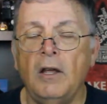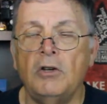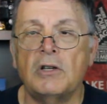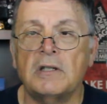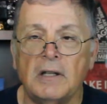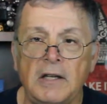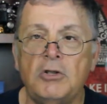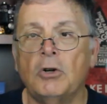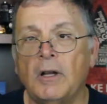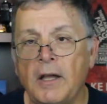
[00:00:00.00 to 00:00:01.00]
just
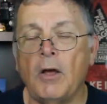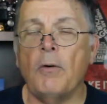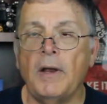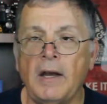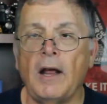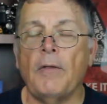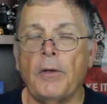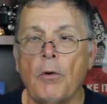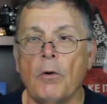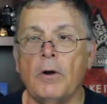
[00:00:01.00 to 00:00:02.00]
leisurely going down
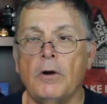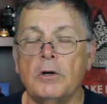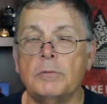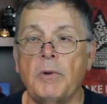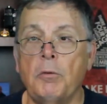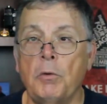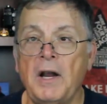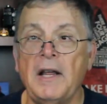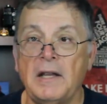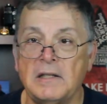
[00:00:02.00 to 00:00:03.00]
the corridors, but
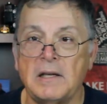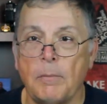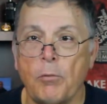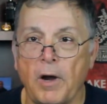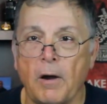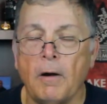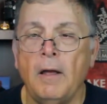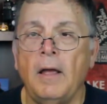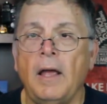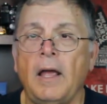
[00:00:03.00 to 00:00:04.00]
running somewhere.
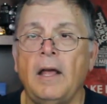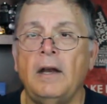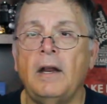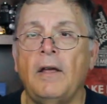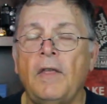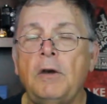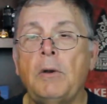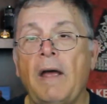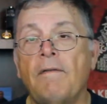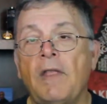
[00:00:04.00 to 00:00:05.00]
And they do
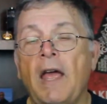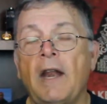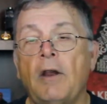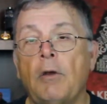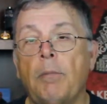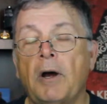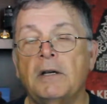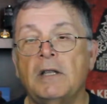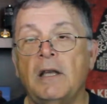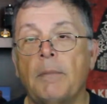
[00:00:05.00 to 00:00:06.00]
have that in other
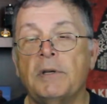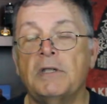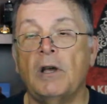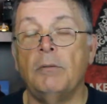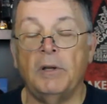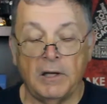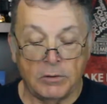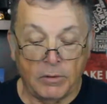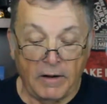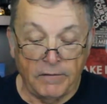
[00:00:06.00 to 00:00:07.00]
parts of the episode, but
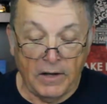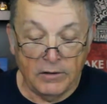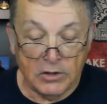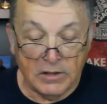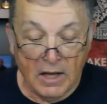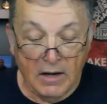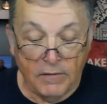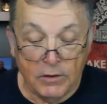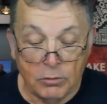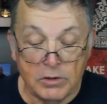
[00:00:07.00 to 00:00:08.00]
this one I found just kind
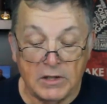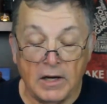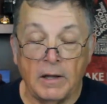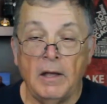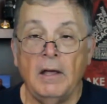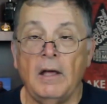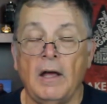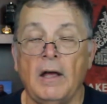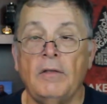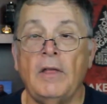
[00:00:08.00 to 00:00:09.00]
of interesting
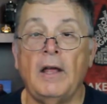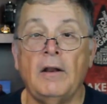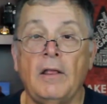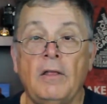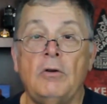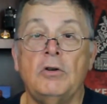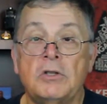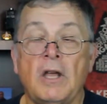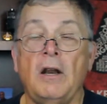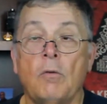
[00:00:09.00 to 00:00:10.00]
that they're
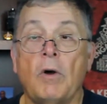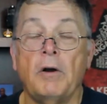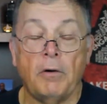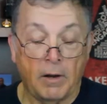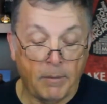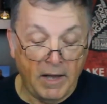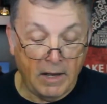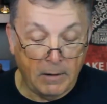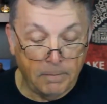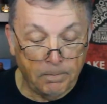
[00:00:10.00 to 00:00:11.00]
just kind of wandering about.
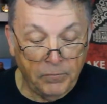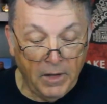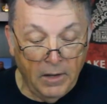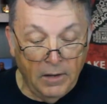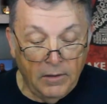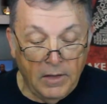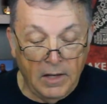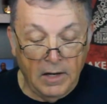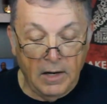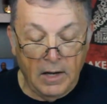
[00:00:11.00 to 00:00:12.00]

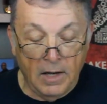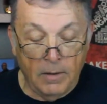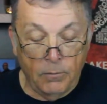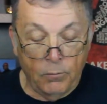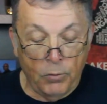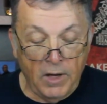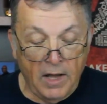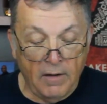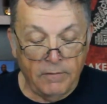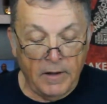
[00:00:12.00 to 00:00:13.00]
Then we
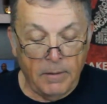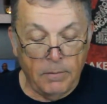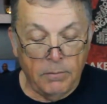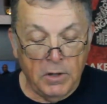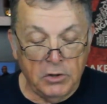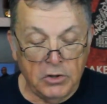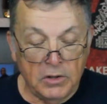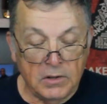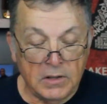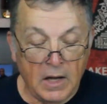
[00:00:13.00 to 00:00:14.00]
have
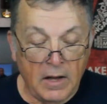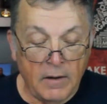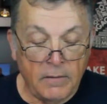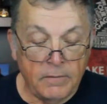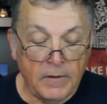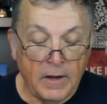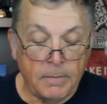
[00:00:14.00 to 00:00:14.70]
mentions of